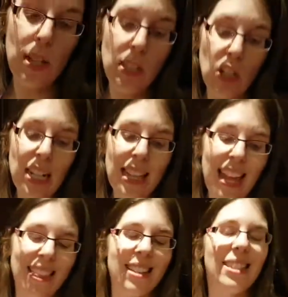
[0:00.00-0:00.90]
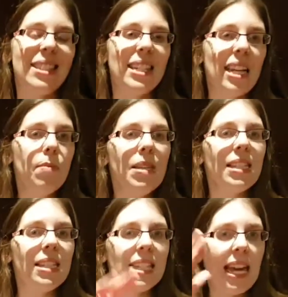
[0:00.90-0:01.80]
it's going to let the steam
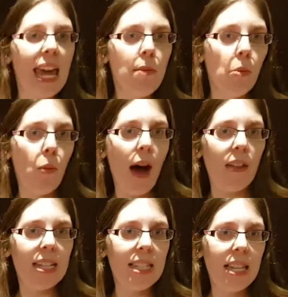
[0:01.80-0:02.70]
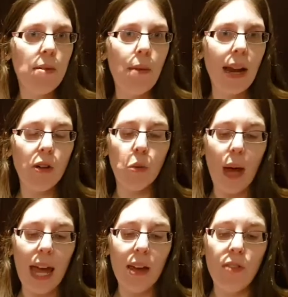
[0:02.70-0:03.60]
escape while it's in the
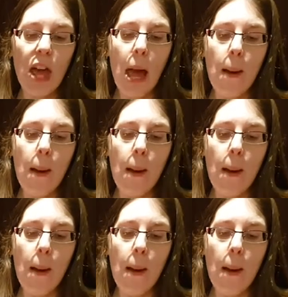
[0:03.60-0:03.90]
microwave,